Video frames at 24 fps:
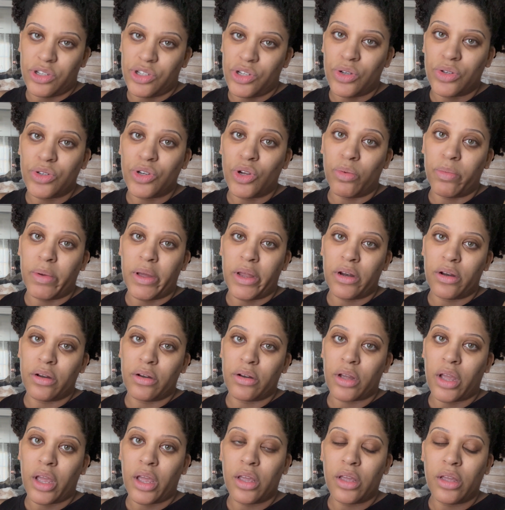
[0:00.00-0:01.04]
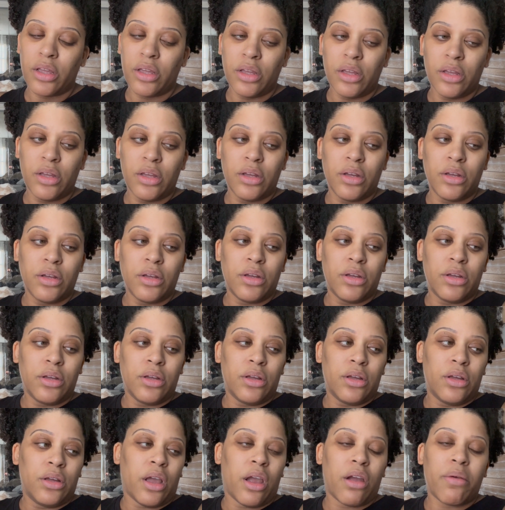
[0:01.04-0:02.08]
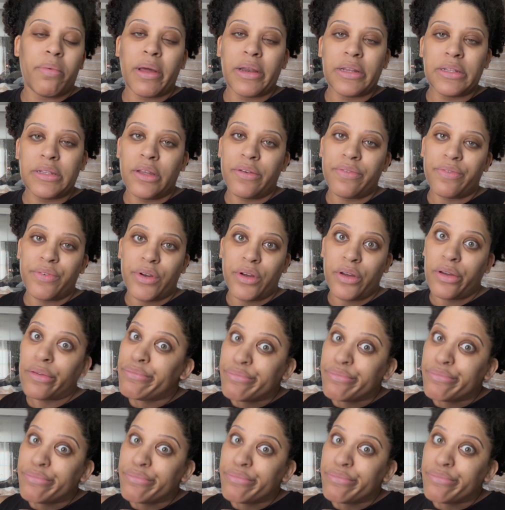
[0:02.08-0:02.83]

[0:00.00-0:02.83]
you'll know better, okay? Everybody different.